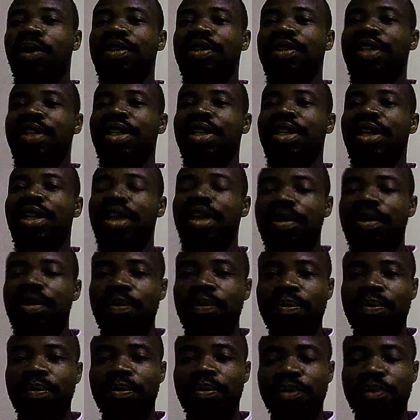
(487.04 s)
was in him.
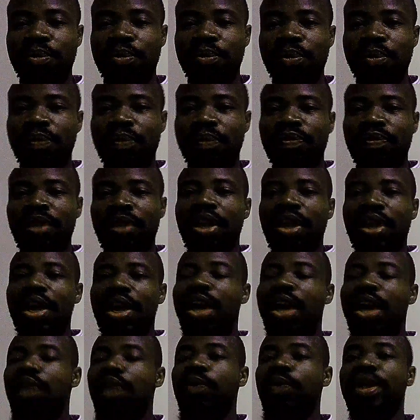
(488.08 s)

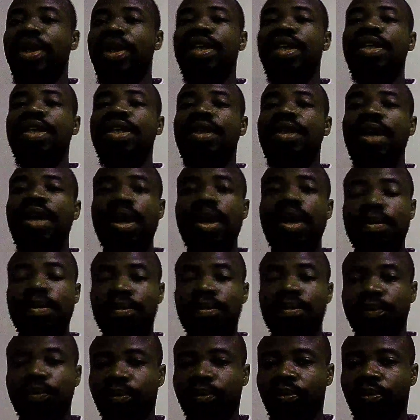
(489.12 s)
And when he came,